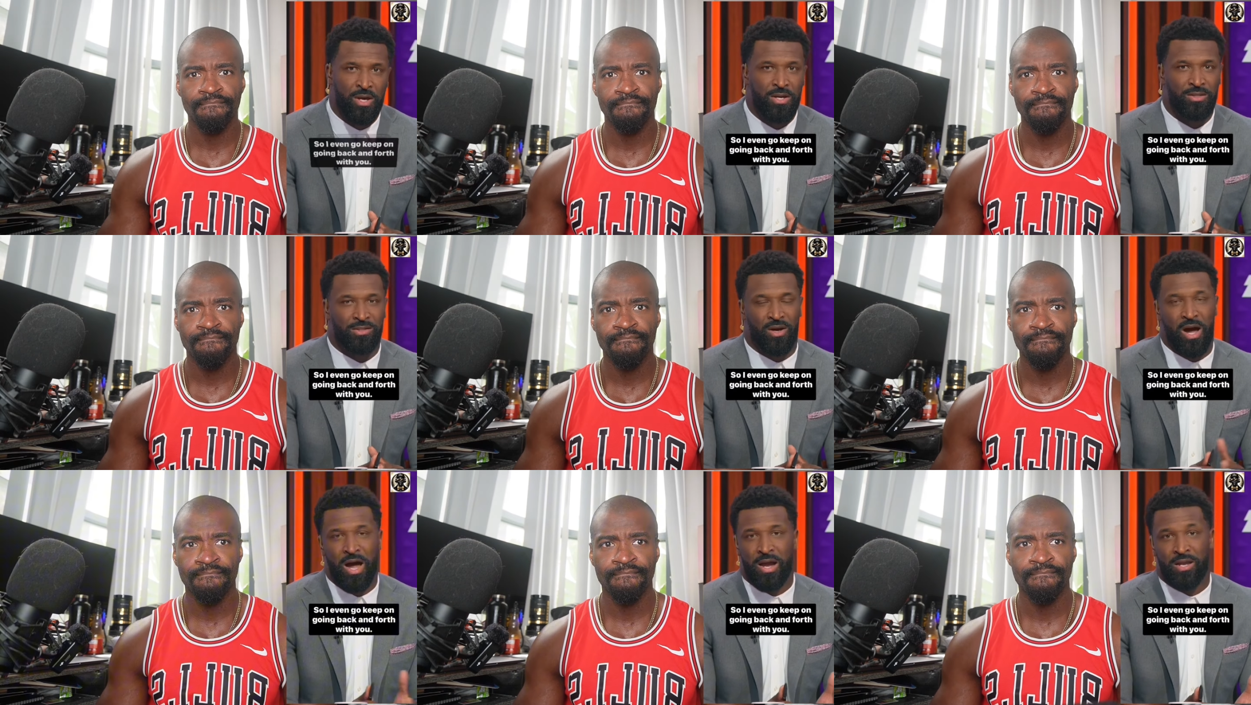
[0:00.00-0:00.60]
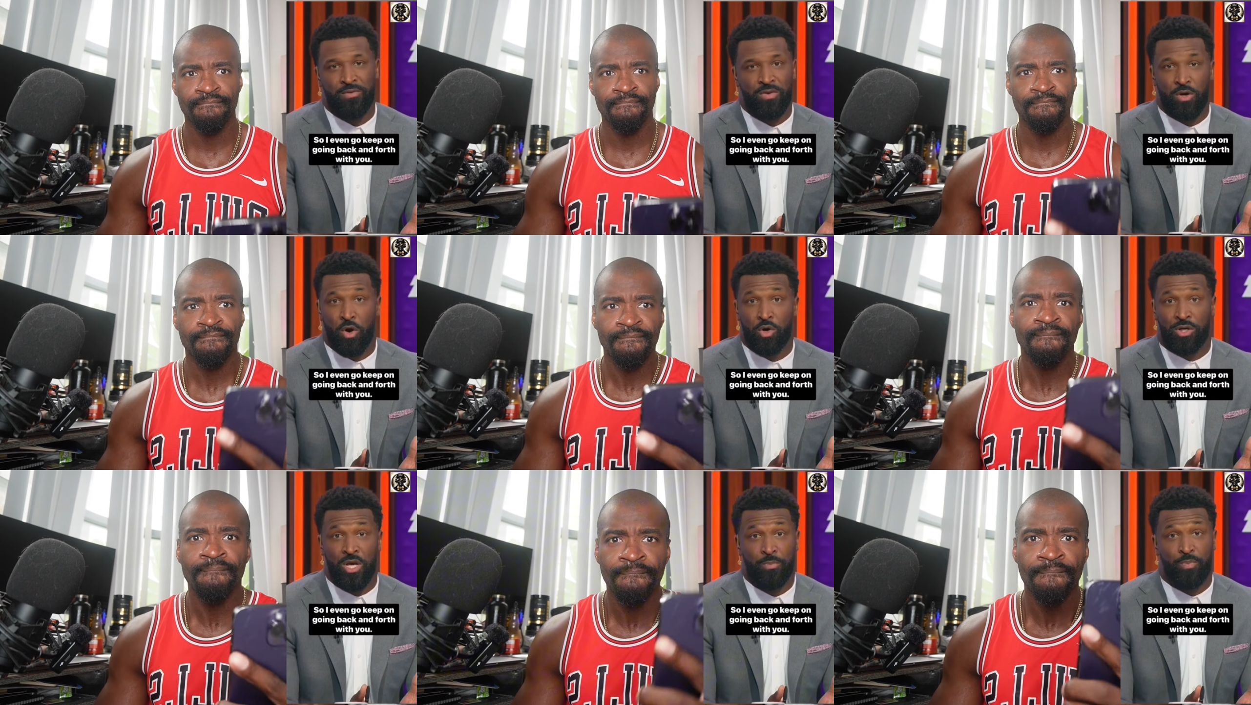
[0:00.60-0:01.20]
Speaker 1: So I ain't even going
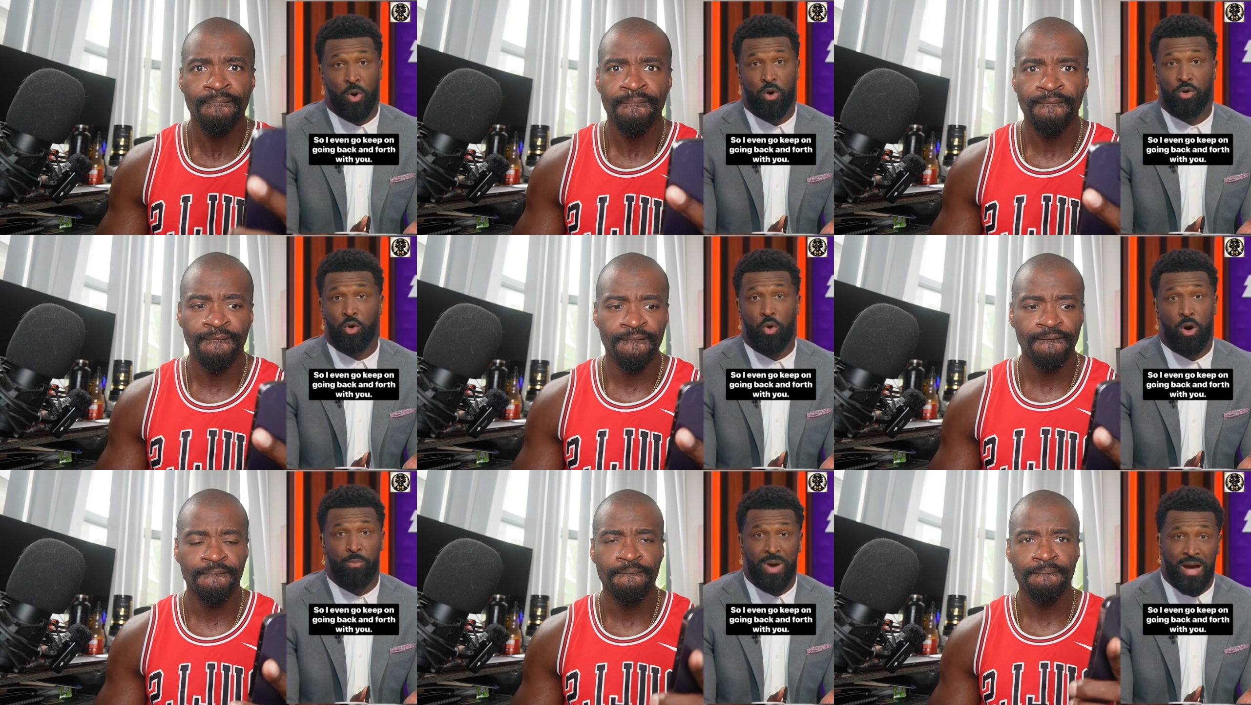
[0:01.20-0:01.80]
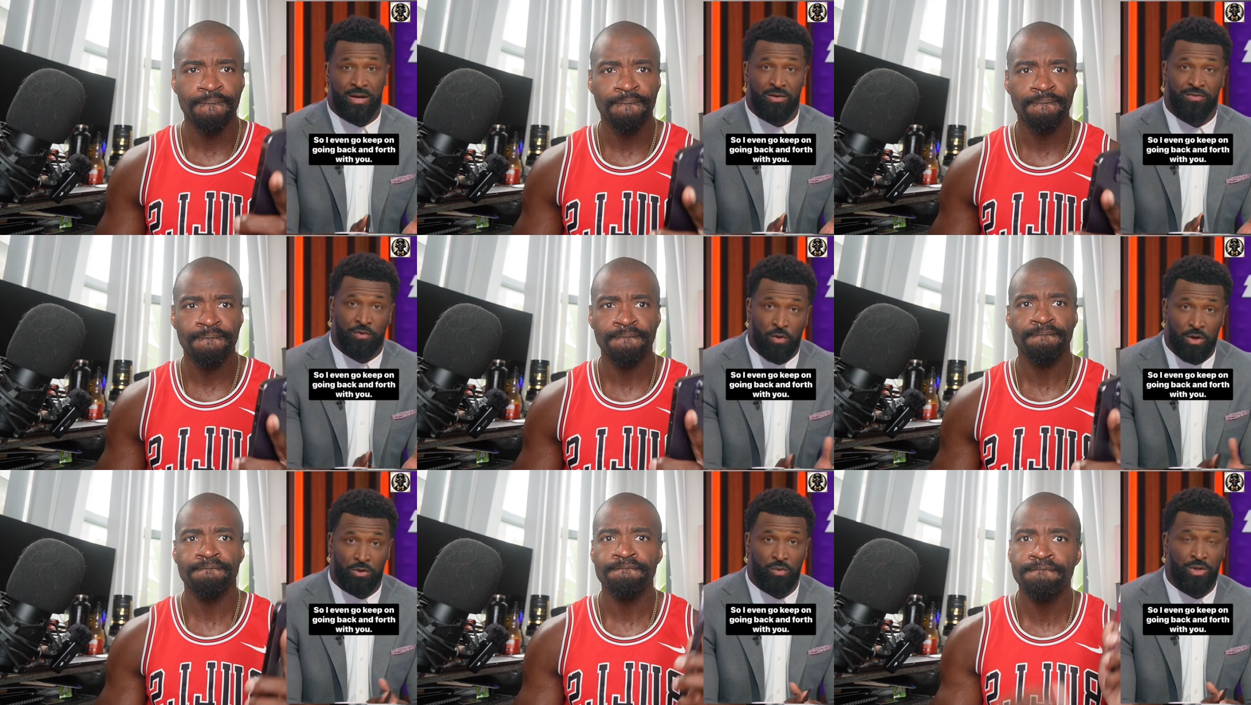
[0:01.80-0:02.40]
to keep on going back and
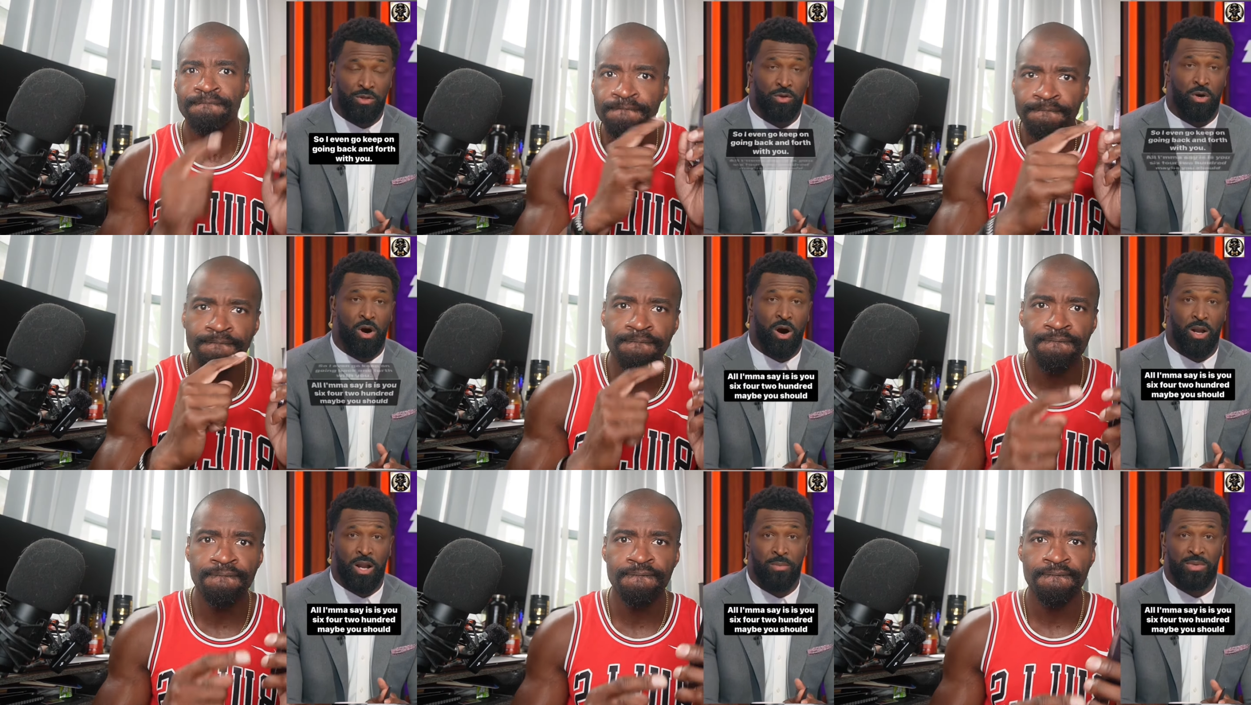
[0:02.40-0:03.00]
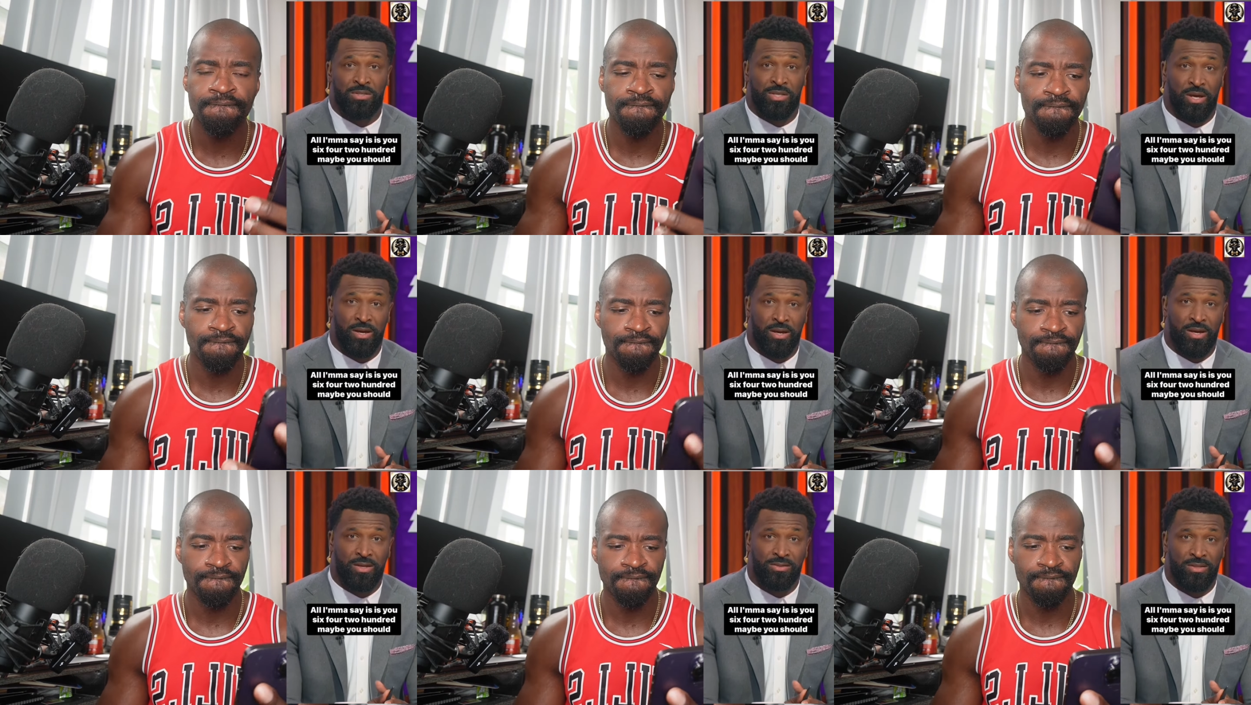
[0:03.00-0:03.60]
forth with you. All I'm going to
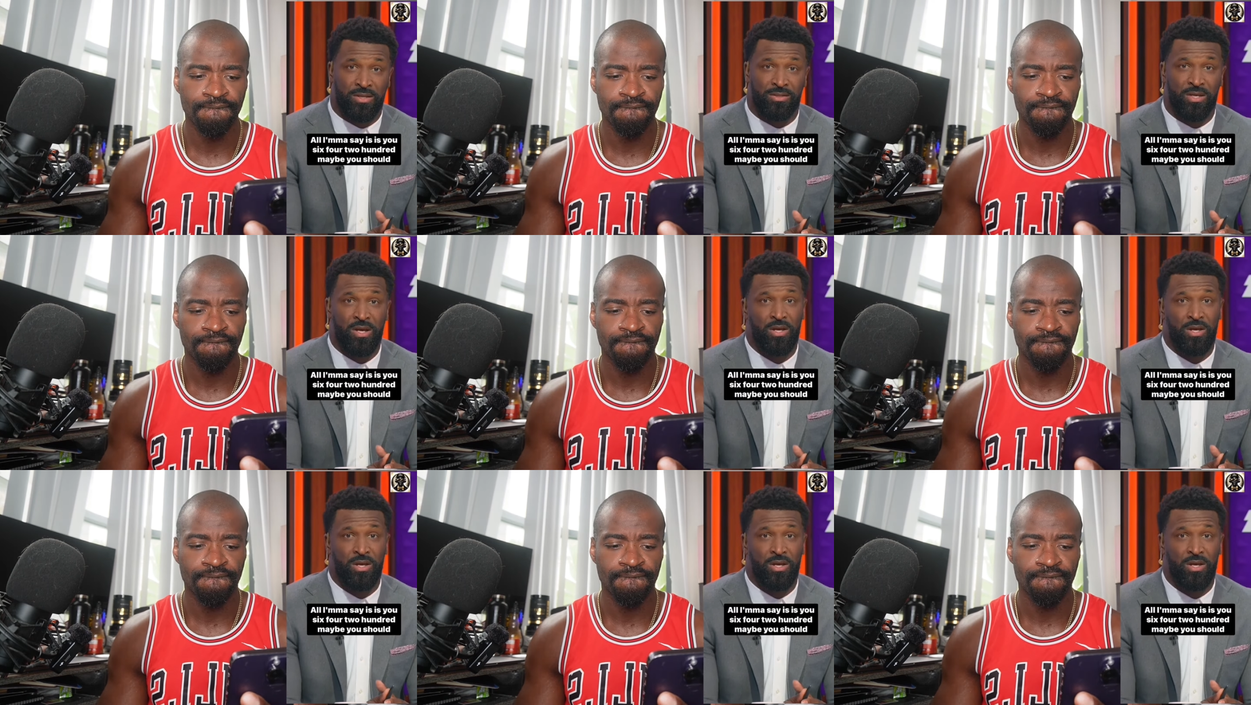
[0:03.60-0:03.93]
say is